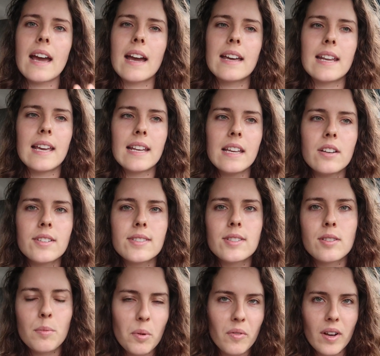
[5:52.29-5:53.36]
and any good
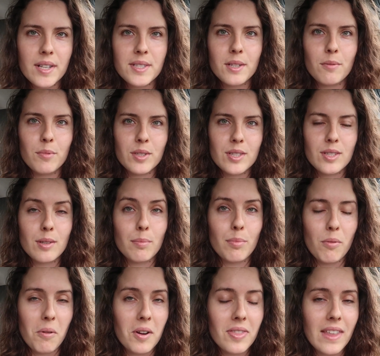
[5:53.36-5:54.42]
supervisor would
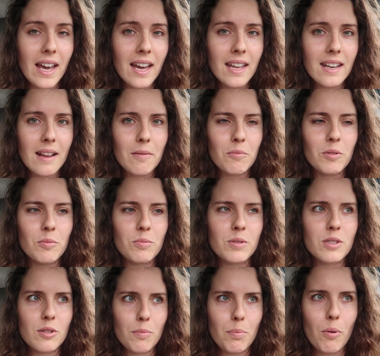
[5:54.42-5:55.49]
support that and would
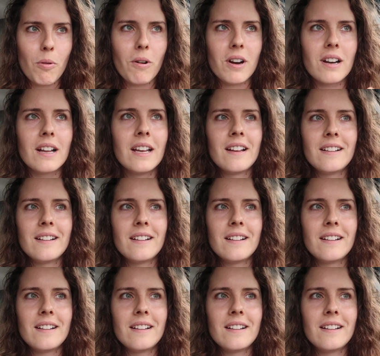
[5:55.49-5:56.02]
support